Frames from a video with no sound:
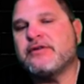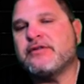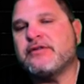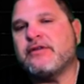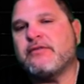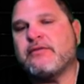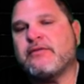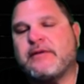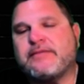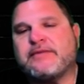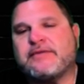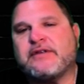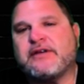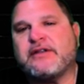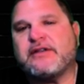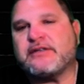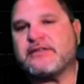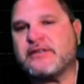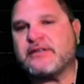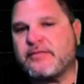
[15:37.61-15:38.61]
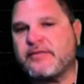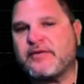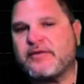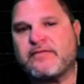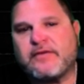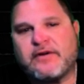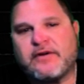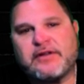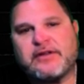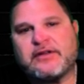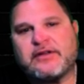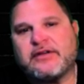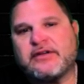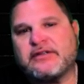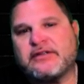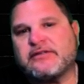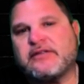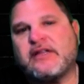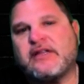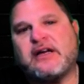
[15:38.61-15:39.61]
The website is up and running.
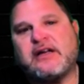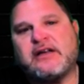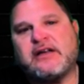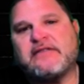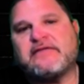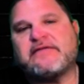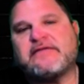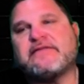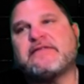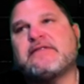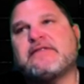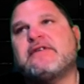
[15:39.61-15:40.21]
It's live.